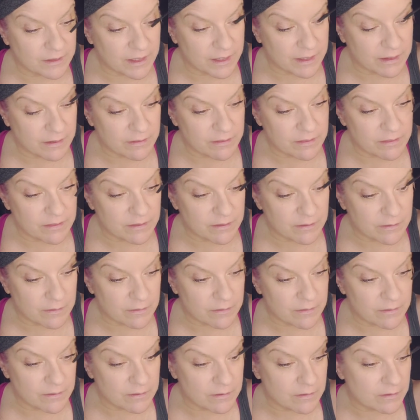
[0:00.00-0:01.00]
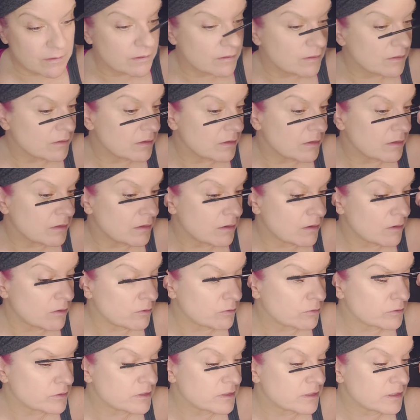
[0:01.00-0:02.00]
length,
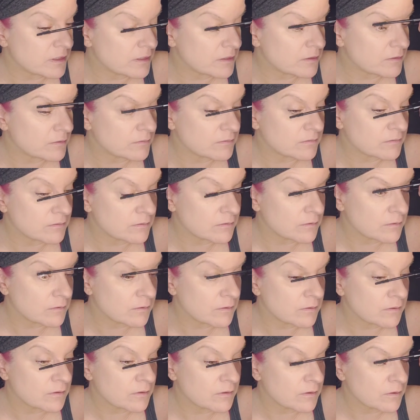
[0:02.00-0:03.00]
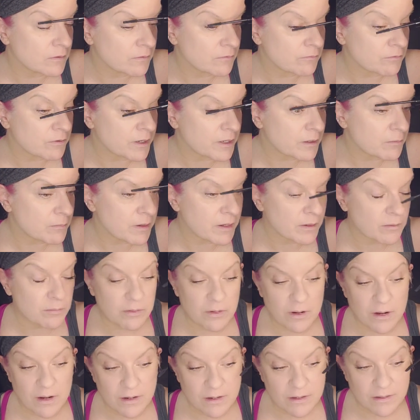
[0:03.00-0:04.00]
pulls in, right amount
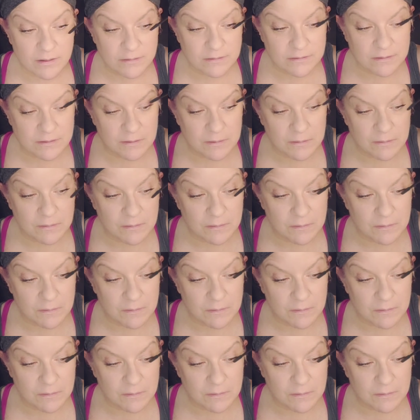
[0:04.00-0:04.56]
of product.